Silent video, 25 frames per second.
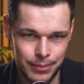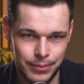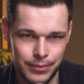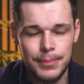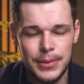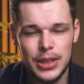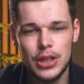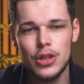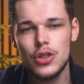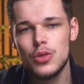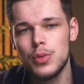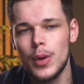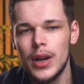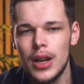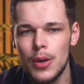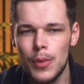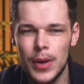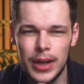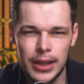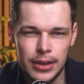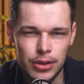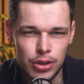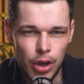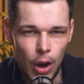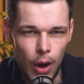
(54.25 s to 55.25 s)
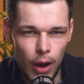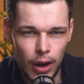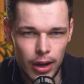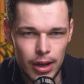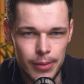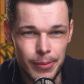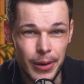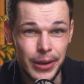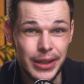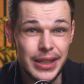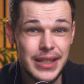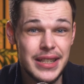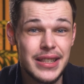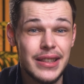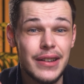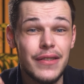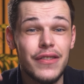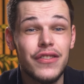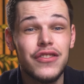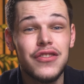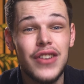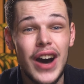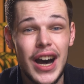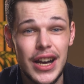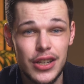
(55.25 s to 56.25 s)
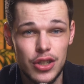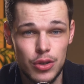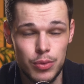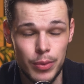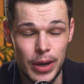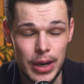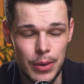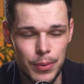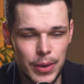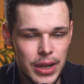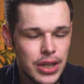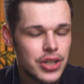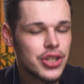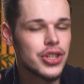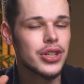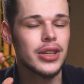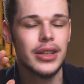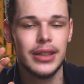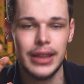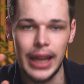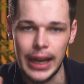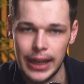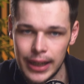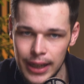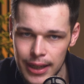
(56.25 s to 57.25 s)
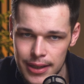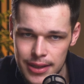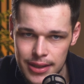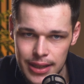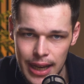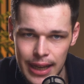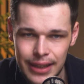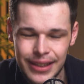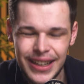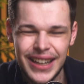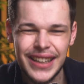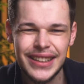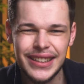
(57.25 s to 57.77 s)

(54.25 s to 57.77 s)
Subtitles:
Because what I want to talk about is the fast way, which, like I said,